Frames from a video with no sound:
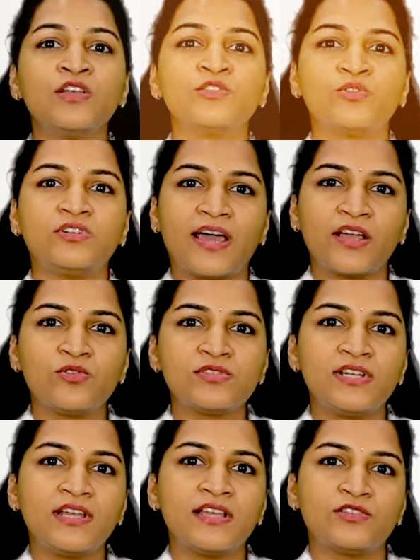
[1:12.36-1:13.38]
So
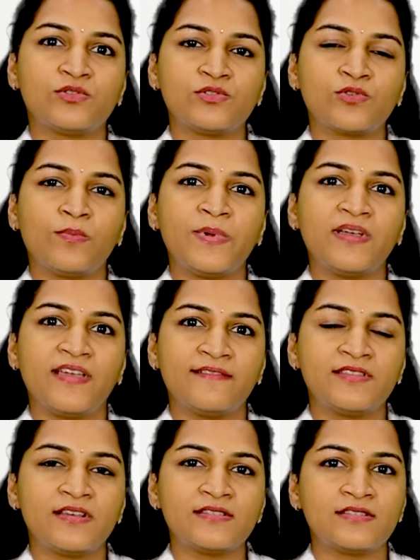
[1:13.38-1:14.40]
diagnostic hysteroscopy
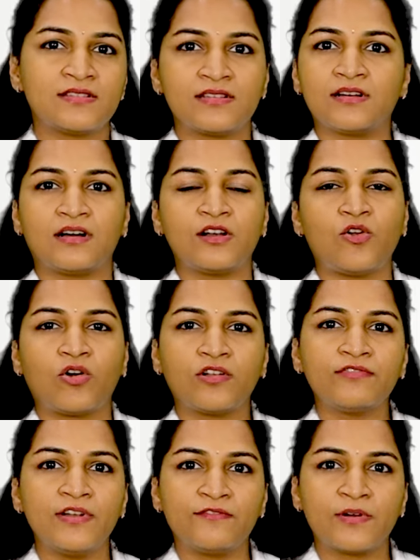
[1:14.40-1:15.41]
gives us a lot
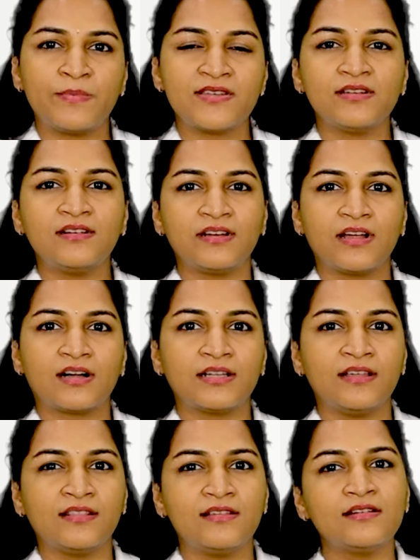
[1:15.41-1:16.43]
of information
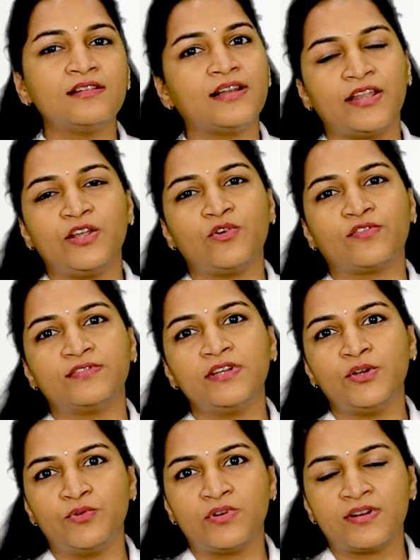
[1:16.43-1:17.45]
regarding the lining of the
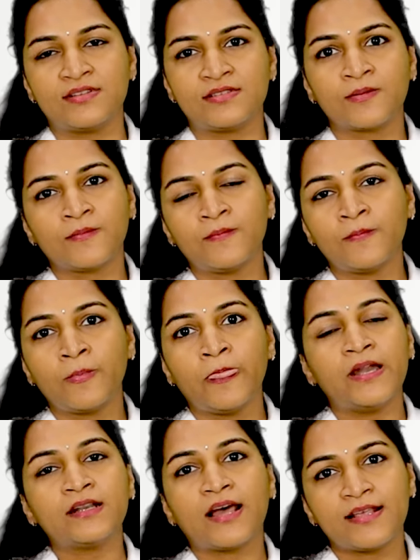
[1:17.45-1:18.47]
uterus.
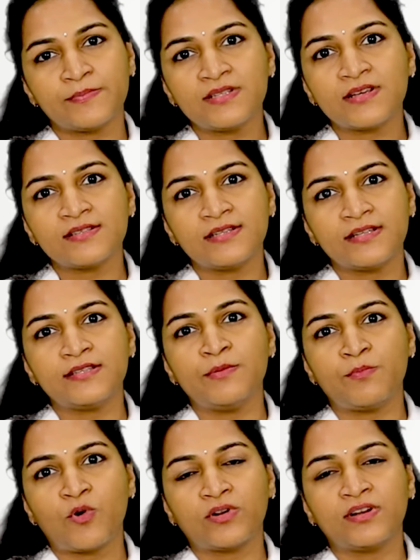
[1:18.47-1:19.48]
And as much as it is
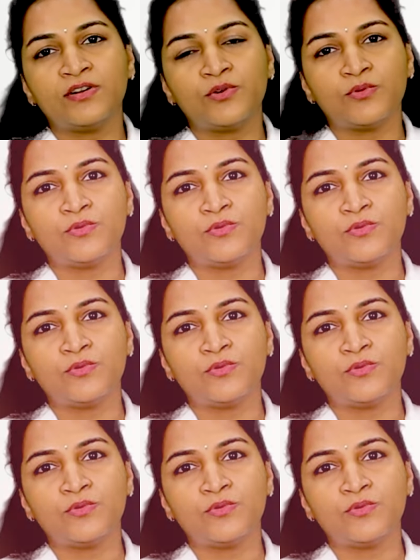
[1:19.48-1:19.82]
important